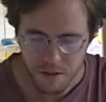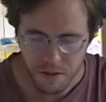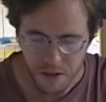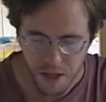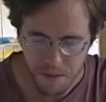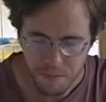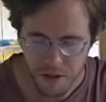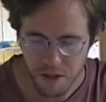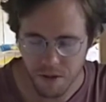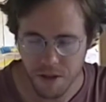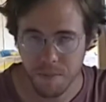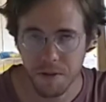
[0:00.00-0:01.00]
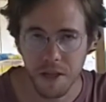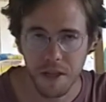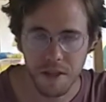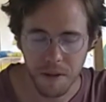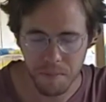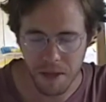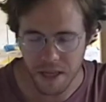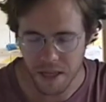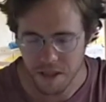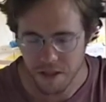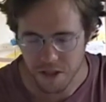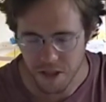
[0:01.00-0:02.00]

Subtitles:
yeah, but you don't want to put anything big on your